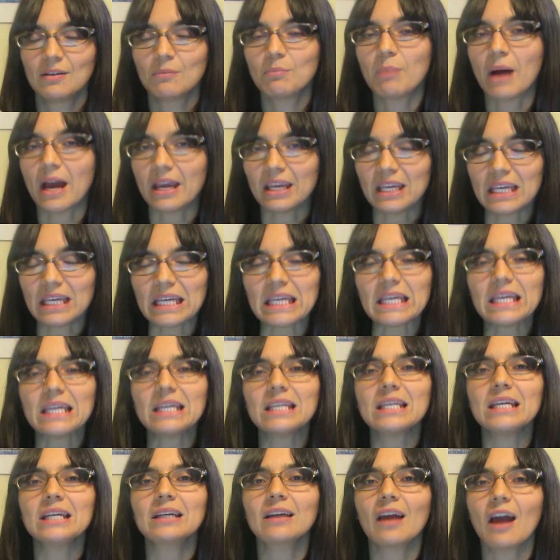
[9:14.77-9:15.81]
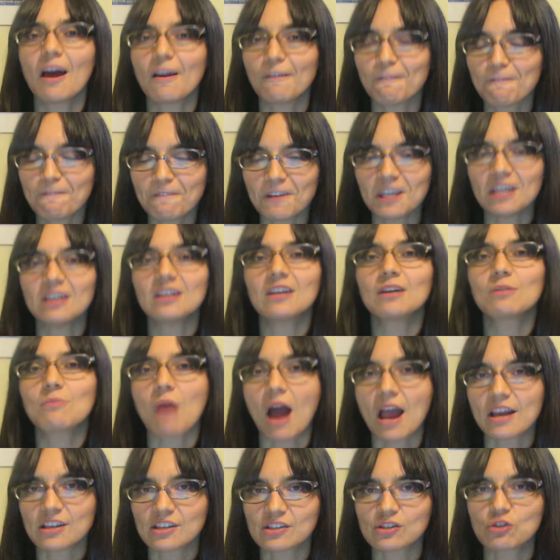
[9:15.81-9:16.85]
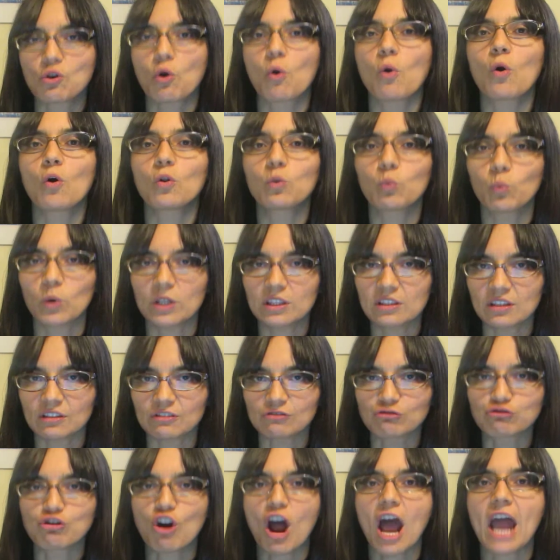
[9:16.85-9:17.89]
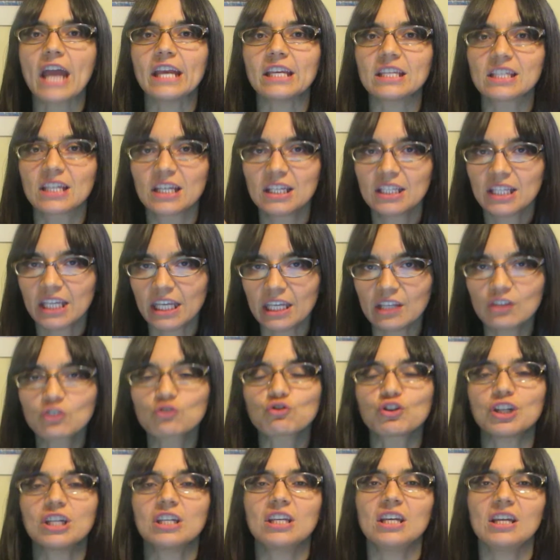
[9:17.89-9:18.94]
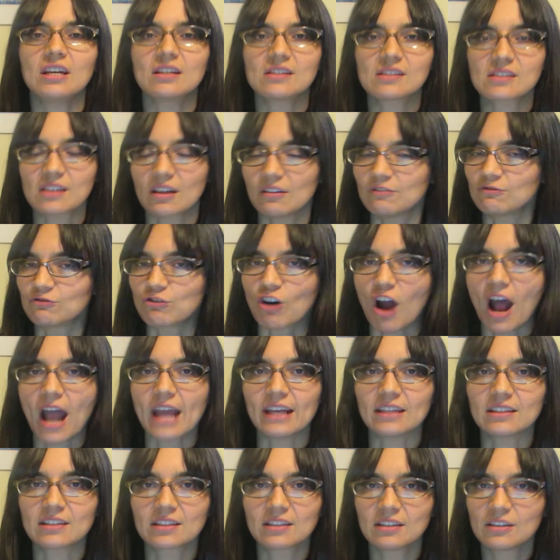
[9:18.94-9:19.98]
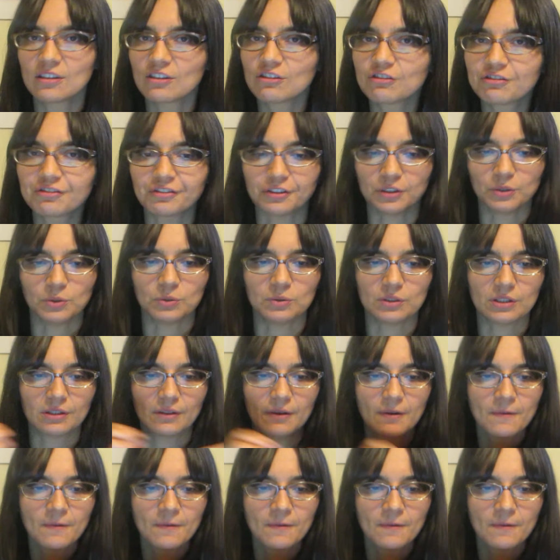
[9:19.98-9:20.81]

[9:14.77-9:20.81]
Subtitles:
by eating and feeding my soul with the right ingredients and right food.